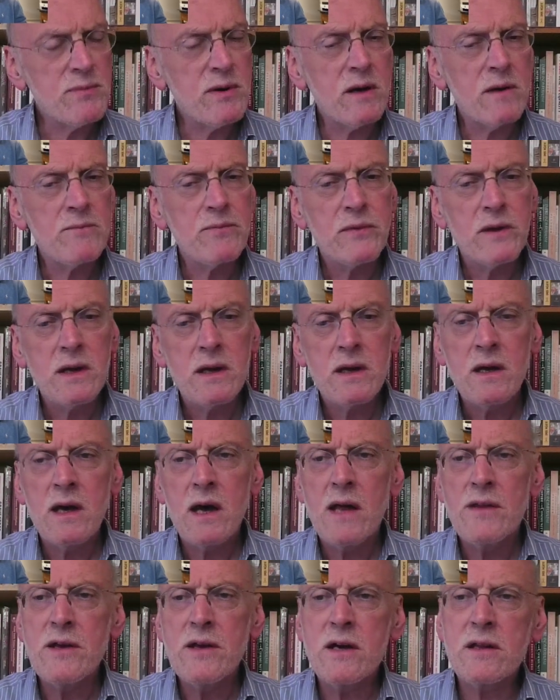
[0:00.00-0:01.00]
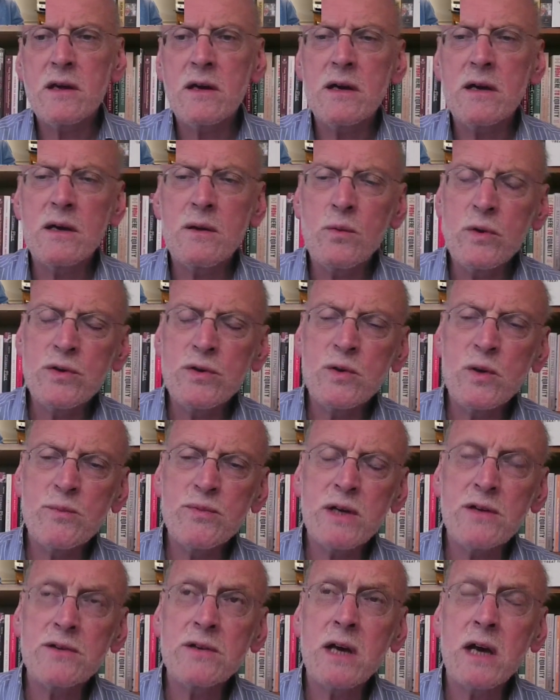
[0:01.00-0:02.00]
as a neighbour? And the other,
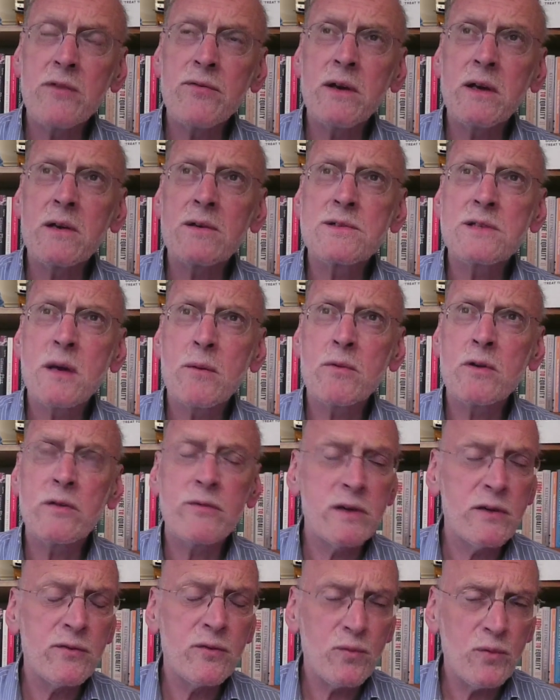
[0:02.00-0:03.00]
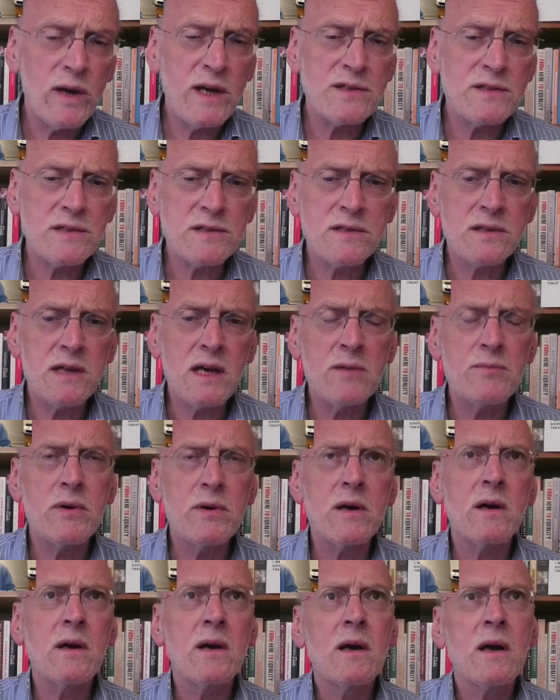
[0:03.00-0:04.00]
would you object to having someone of a different race as a
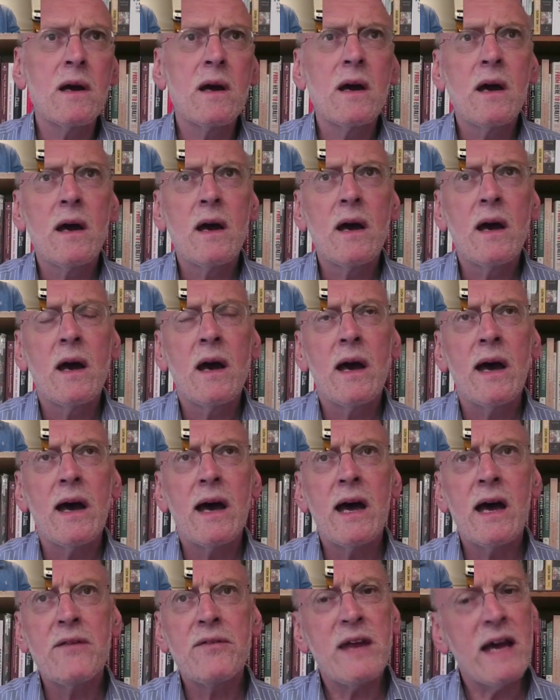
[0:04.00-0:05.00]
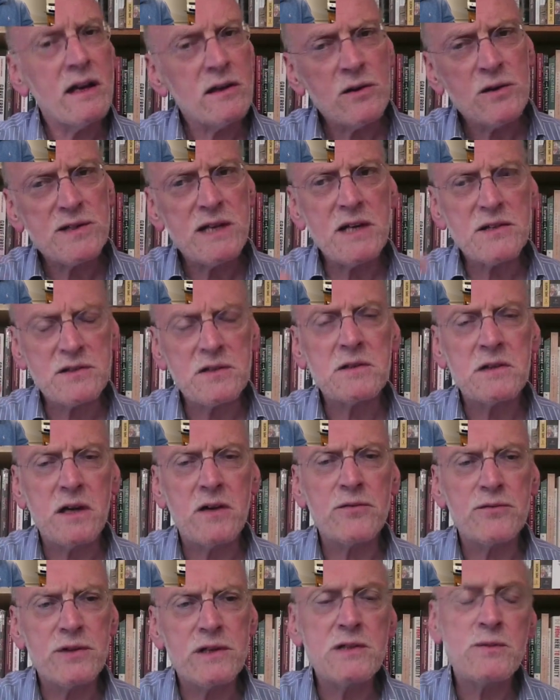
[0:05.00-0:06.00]
neighbour? And the
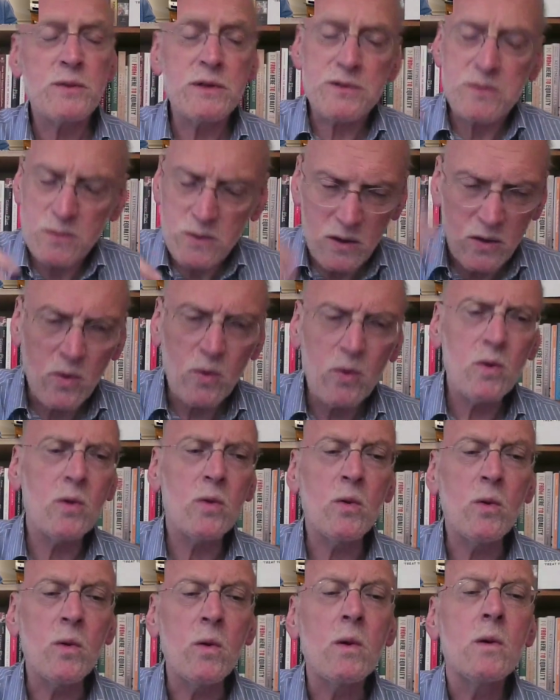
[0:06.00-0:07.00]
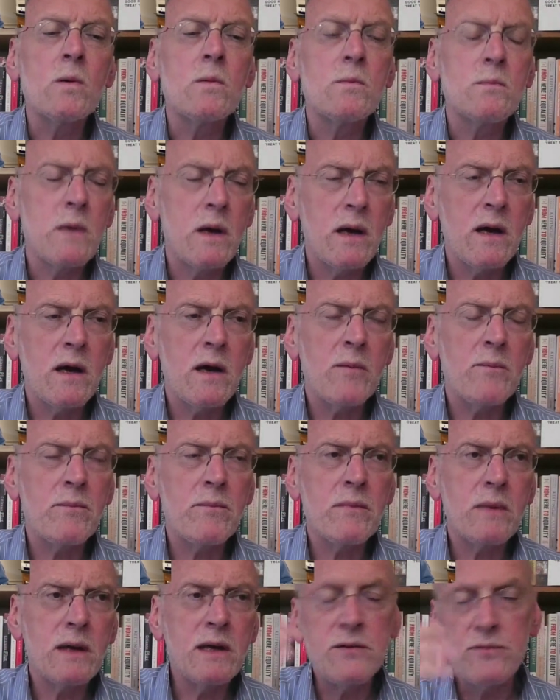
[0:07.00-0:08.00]
Anglo-Saxon countries, which were all,
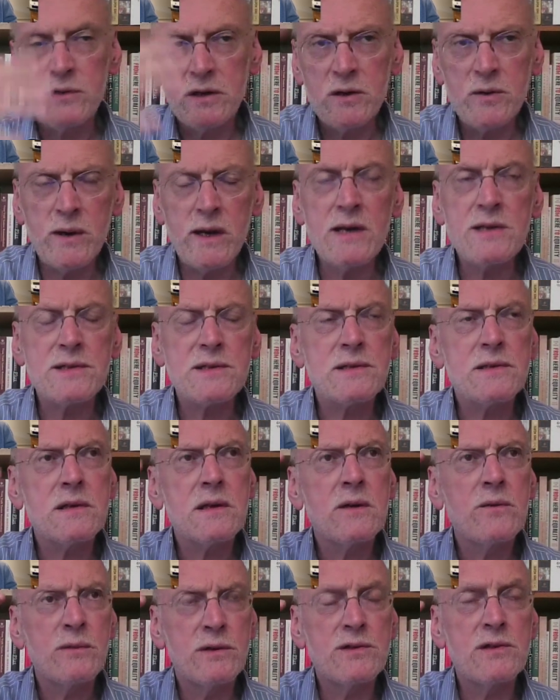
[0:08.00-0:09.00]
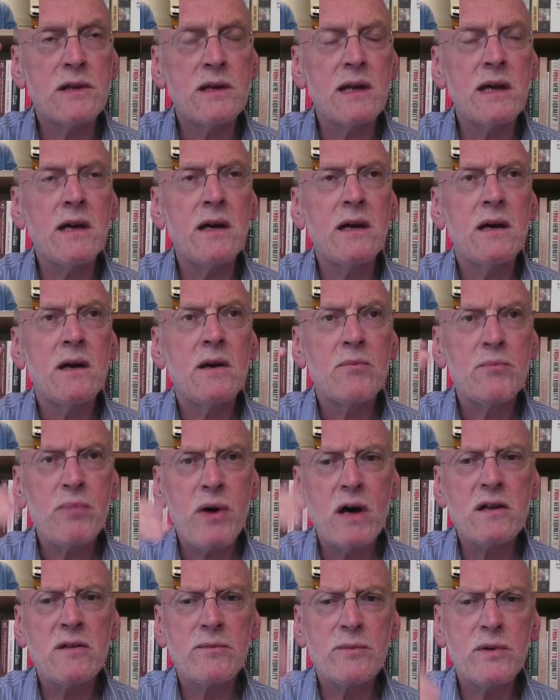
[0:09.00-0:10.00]
even the US originally,
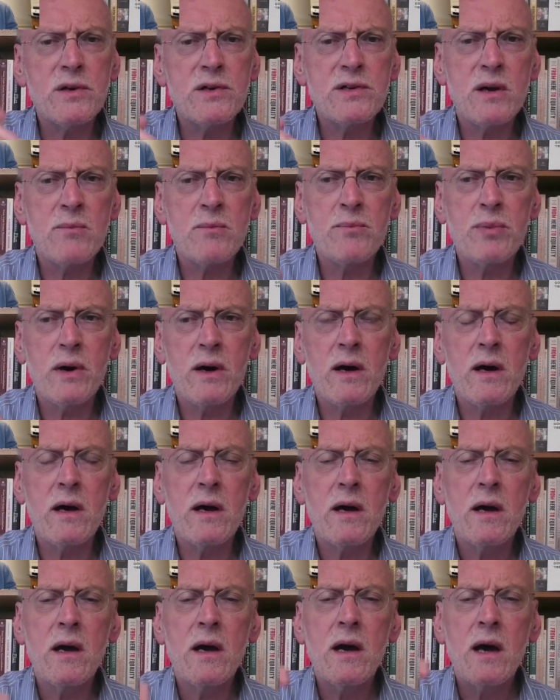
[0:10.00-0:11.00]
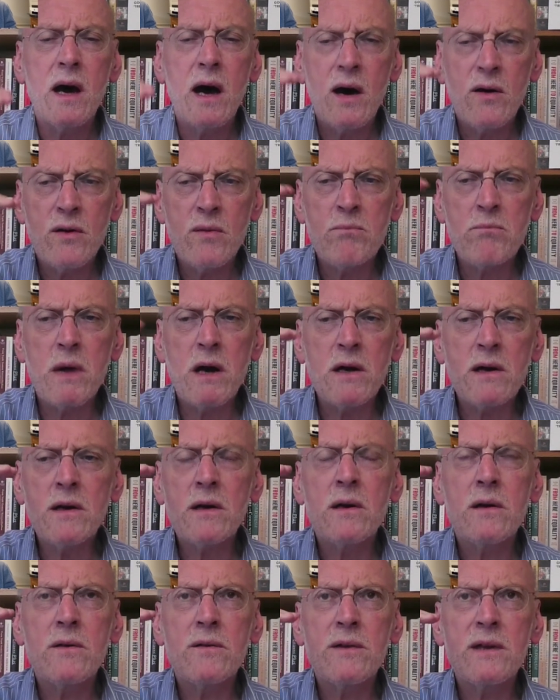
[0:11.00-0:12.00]
part of the British Empire, are
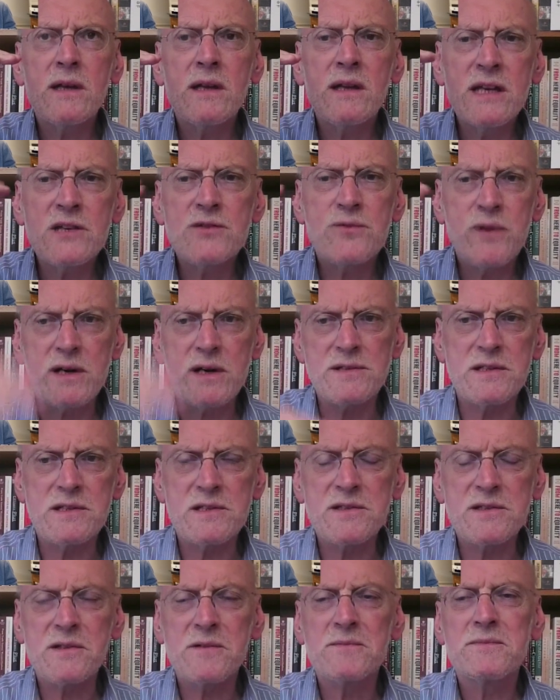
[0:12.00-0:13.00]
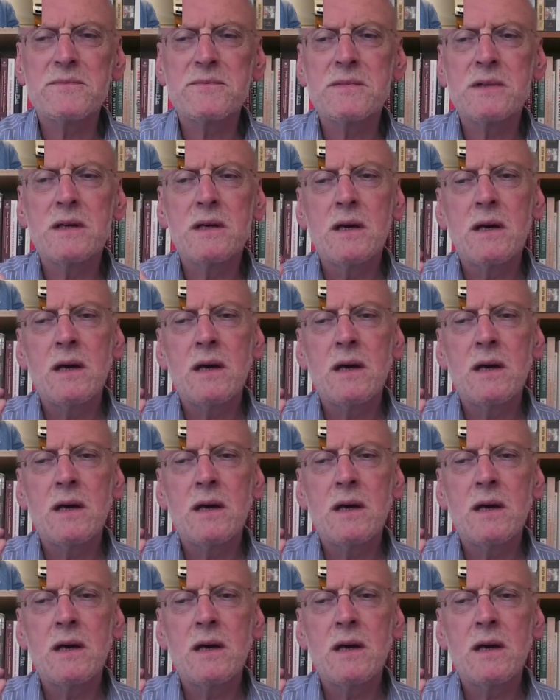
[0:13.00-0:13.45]
among the least racist,